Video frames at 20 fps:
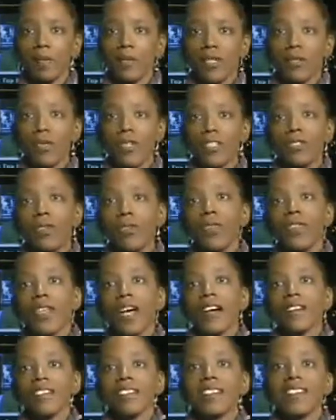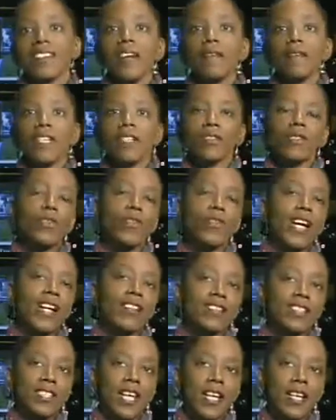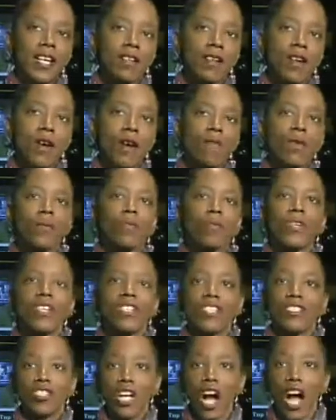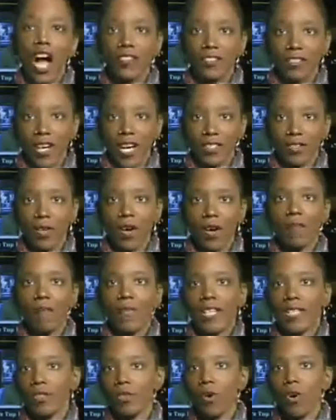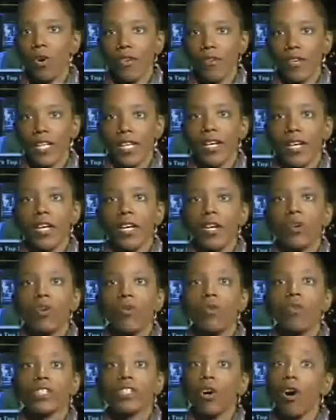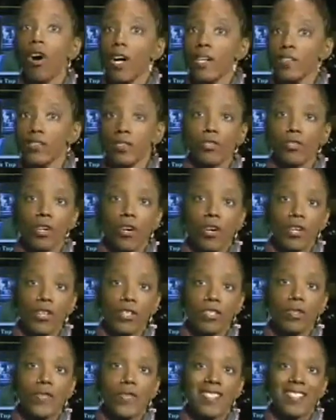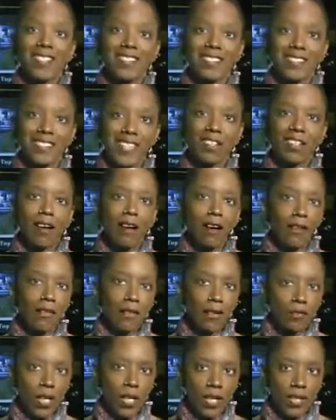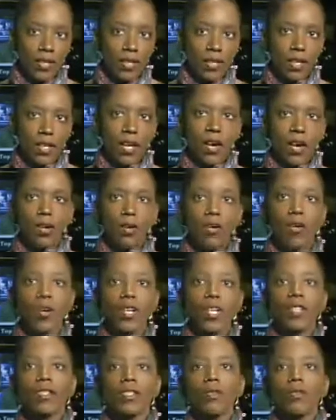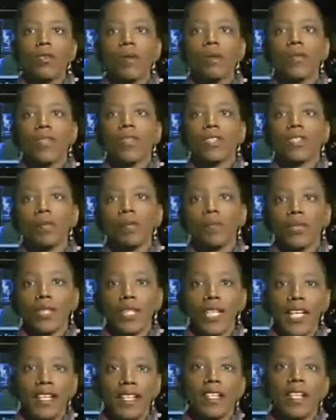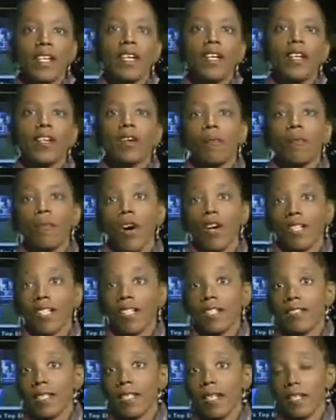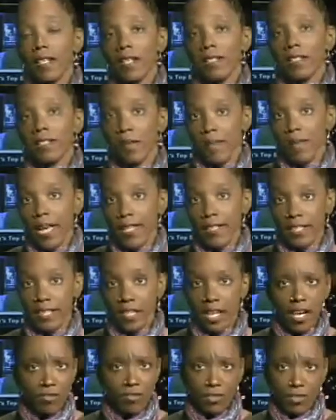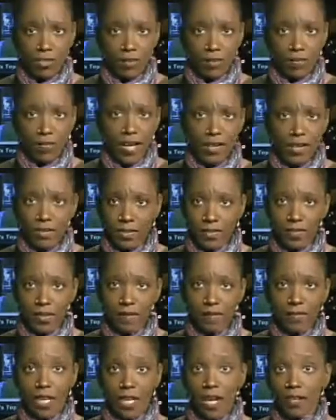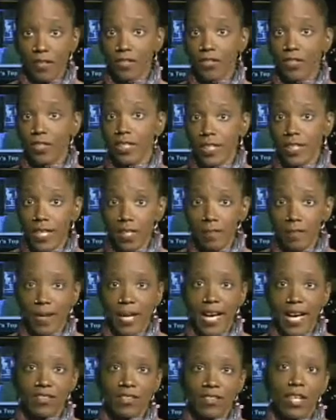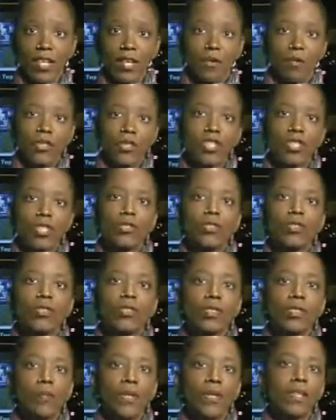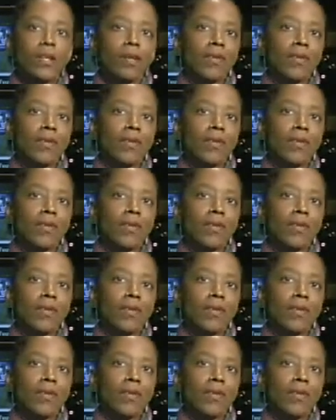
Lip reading: between 2007 and 2008 for British contractor Ahmed Nouri, who was also charged but is still on the run. According to the criminal complaint, Marcus demanded hundreds of thousands of dollars in kickbacks, which he used to build a